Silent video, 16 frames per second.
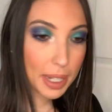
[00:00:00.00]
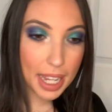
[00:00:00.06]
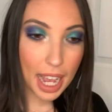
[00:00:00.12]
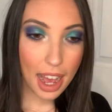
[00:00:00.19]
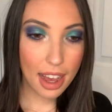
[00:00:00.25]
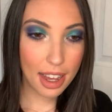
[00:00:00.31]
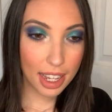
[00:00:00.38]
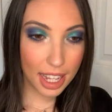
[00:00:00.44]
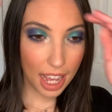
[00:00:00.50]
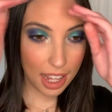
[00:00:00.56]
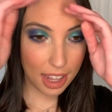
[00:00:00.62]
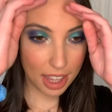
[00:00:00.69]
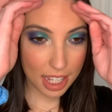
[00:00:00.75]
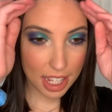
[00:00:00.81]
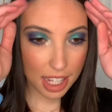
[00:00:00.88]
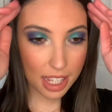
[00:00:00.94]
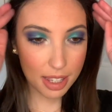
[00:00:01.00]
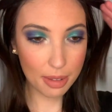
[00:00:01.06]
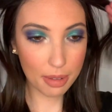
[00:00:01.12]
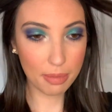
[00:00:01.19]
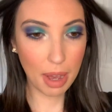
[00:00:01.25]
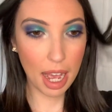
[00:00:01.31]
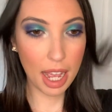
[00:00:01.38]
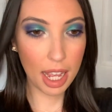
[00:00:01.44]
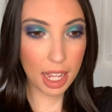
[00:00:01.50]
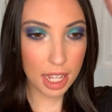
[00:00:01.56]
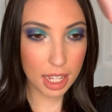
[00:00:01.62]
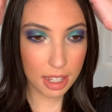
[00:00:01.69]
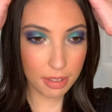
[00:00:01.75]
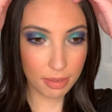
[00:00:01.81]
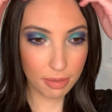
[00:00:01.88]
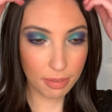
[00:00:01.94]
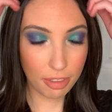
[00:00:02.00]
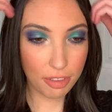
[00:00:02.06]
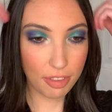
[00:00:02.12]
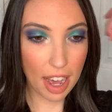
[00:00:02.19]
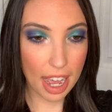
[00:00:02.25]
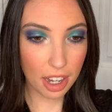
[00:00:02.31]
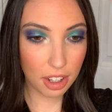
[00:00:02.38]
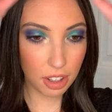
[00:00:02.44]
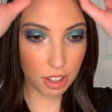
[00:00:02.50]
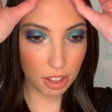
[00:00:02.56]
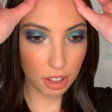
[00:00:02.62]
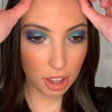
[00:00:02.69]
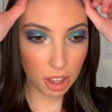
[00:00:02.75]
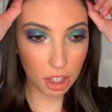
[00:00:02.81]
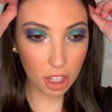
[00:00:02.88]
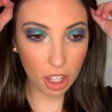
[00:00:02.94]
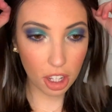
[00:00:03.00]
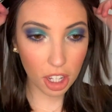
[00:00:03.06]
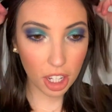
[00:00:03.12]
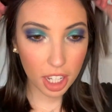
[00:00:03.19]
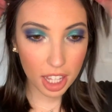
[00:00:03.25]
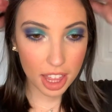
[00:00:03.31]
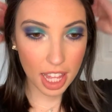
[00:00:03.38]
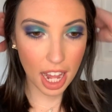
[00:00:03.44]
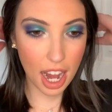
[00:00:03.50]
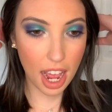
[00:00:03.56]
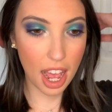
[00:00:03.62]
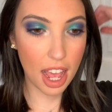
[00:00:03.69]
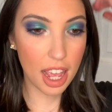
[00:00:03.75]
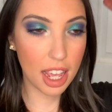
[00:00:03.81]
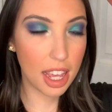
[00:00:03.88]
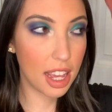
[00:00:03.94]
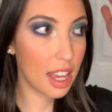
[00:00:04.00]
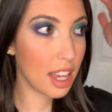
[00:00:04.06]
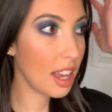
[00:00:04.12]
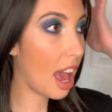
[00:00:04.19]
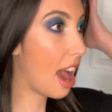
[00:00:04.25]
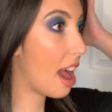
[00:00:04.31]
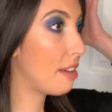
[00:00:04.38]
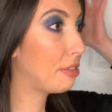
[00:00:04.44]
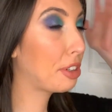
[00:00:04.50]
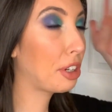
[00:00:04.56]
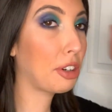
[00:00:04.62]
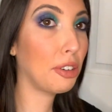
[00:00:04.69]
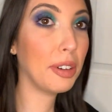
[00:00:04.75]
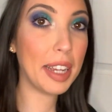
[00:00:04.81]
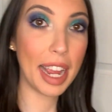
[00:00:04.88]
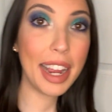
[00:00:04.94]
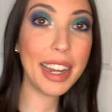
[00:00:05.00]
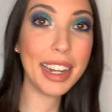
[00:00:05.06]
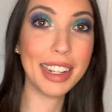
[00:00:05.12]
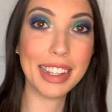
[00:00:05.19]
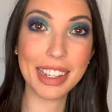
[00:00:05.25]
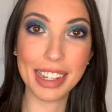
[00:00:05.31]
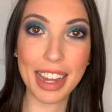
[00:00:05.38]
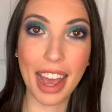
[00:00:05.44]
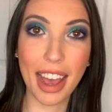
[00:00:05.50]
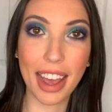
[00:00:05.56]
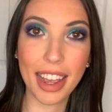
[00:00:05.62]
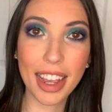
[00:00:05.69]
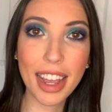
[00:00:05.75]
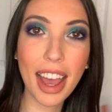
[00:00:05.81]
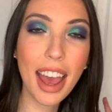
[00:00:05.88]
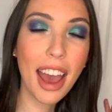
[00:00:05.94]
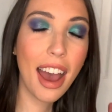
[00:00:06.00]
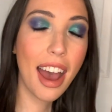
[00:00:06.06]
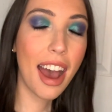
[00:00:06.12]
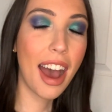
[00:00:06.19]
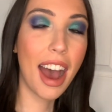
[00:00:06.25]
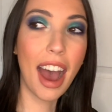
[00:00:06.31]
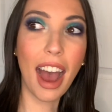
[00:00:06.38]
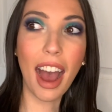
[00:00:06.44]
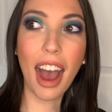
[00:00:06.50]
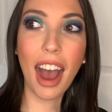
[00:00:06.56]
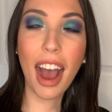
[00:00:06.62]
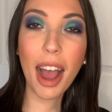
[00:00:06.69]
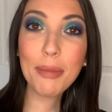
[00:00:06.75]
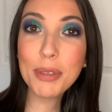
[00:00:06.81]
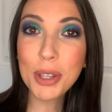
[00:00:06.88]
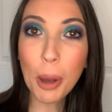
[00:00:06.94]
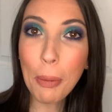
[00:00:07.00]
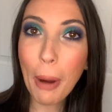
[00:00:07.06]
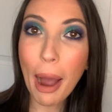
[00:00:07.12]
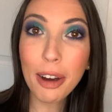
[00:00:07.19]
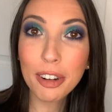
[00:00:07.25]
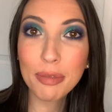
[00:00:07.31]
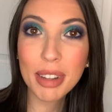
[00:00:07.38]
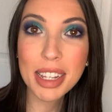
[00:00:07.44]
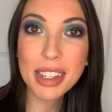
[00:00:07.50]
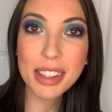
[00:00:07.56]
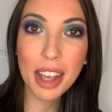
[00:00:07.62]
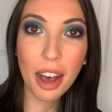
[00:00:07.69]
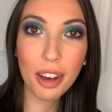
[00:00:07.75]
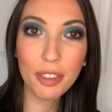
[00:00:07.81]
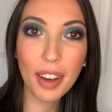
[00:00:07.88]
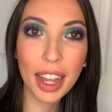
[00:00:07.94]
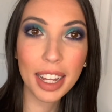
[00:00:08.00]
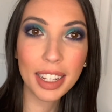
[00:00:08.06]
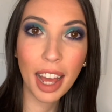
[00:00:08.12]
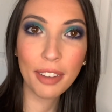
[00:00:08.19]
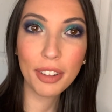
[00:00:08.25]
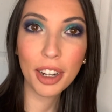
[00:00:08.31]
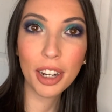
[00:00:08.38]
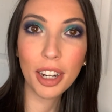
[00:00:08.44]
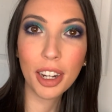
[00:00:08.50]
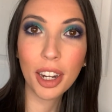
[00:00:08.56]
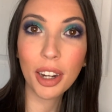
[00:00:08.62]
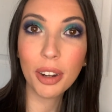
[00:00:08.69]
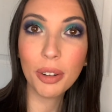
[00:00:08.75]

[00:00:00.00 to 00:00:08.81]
yeah, again, this is my final look that I have created today. I'm so proud of myself. I never